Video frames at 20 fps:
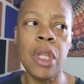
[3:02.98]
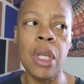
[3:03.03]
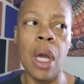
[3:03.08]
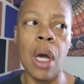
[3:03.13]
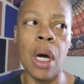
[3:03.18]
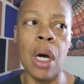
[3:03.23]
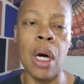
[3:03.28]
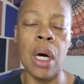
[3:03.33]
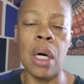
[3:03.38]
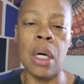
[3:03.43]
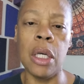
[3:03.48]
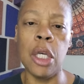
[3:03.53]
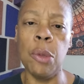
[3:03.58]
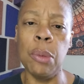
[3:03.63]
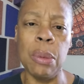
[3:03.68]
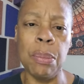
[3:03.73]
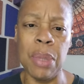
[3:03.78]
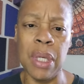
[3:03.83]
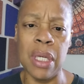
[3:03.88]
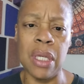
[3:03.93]
uh,
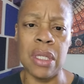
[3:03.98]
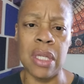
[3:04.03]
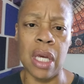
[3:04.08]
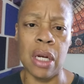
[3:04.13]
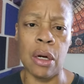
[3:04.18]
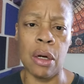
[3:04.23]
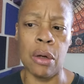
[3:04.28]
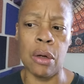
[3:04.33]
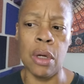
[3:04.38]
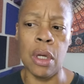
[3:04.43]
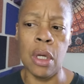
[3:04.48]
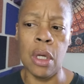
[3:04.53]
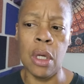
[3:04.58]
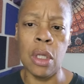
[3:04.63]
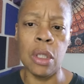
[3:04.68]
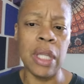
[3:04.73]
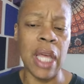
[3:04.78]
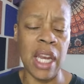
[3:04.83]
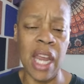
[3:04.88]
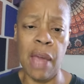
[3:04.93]
human beings that are
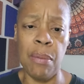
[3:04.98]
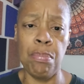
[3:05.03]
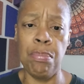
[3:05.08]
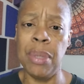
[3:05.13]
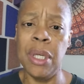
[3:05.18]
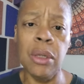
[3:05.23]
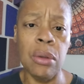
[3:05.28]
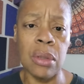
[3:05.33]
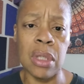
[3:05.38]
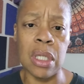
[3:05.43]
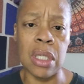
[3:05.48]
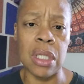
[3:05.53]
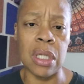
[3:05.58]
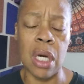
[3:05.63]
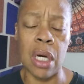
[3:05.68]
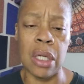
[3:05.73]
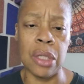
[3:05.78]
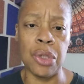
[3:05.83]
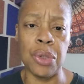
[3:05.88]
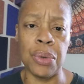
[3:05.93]
that have built this
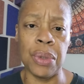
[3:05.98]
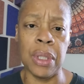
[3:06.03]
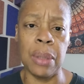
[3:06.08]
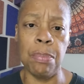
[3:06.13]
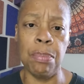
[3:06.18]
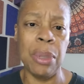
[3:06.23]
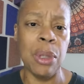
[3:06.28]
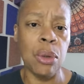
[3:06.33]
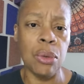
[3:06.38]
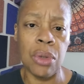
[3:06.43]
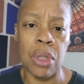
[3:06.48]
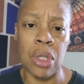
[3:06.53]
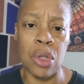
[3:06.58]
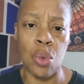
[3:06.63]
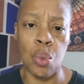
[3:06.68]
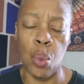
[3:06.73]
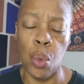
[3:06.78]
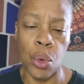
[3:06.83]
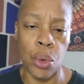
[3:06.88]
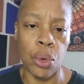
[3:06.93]
country, built this
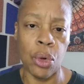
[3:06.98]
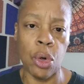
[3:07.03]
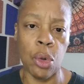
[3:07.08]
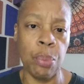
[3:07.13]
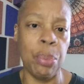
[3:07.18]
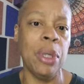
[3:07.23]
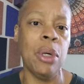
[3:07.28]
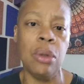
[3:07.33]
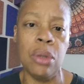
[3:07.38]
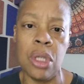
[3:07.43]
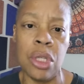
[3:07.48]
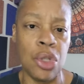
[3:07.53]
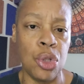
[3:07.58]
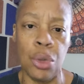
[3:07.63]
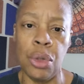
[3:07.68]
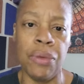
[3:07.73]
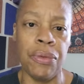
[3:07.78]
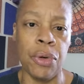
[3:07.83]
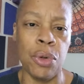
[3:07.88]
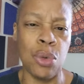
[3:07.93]
world, built this
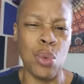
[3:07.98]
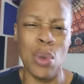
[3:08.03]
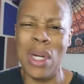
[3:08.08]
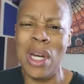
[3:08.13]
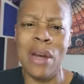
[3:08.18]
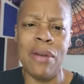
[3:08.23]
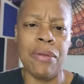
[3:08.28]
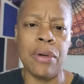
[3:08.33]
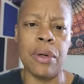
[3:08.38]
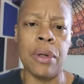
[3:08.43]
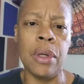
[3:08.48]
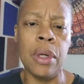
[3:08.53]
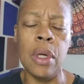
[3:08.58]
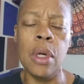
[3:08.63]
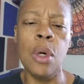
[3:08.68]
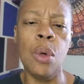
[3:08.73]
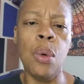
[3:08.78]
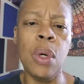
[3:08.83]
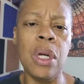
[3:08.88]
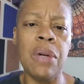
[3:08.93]
universe, whatever,
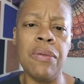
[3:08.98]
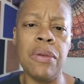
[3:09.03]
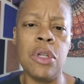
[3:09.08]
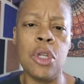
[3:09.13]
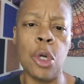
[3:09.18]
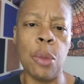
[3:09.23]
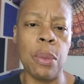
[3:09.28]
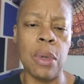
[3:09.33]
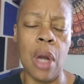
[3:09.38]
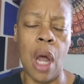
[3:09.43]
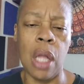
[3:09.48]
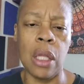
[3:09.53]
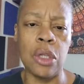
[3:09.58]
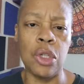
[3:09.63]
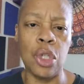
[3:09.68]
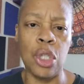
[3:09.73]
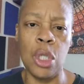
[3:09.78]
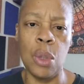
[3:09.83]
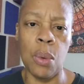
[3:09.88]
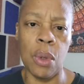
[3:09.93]
whatever
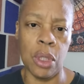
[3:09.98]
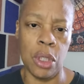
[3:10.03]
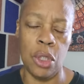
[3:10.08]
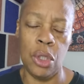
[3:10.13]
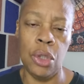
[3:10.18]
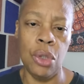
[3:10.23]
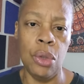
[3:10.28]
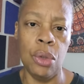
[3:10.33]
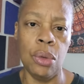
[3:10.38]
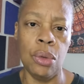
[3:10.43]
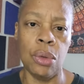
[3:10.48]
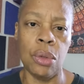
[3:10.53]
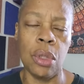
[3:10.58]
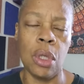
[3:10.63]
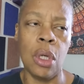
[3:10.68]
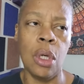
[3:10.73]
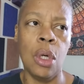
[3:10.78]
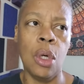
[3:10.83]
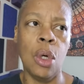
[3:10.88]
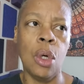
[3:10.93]
terminology you want to use.
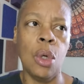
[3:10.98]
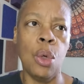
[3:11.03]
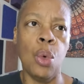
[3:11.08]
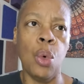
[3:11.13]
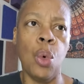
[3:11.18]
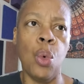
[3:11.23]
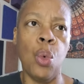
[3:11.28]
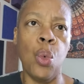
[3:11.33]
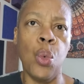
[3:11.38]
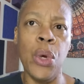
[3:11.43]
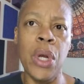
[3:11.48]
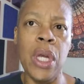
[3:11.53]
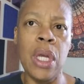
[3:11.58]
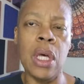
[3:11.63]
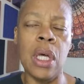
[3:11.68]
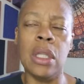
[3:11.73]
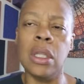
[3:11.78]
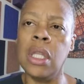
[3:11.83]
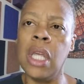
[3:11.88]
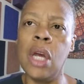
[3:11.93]
We
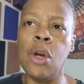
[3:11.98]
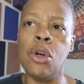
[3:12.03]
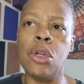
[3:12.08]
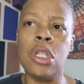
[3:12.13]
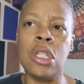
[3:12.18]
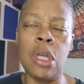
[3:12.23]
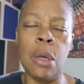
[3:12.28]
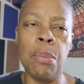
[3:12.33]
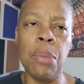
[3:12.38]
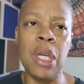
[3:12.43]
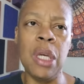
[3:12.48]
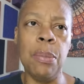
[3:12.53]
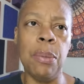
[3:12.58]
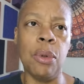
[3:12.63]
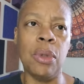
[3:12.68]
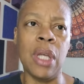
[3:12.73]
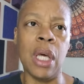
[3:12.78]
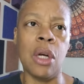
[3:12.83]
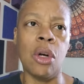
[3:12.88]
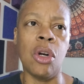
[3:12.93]
uh, there are some
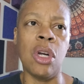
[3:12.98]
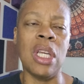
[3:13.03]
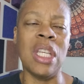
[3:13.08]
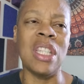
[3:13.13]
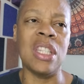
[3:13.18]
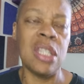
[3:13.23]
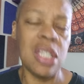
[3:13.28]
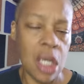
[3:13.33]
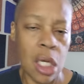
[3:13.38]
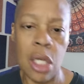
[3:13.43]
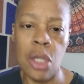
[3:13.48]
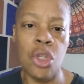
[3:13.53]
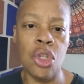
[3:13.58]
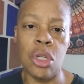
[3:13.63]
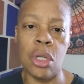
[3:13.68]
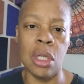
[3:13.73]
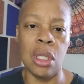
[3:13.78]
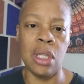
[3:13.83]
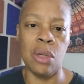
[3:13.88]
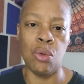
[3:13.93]
people that are
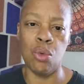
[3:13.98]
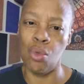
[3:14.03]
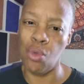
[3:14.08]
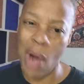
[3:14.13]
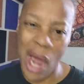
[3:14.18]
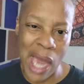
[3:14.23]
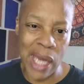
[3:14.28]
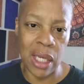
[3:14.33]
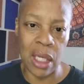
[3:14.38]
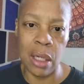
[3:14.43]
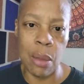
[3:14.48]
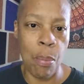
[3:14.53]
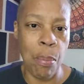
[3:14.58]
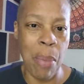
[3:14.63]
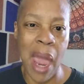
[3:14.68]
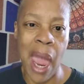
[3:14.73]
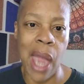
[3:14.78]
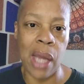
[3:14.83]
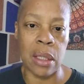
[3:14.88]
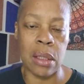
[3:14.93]
intentionally riding the
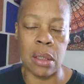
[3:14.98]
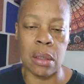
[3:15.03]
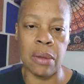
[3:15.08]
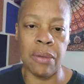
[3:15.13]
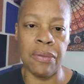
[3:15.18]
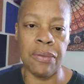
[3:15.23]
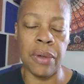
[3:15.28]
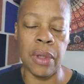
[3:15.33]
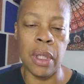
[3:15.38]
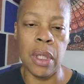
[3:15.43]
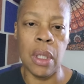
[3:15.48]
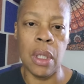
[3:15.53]
backs of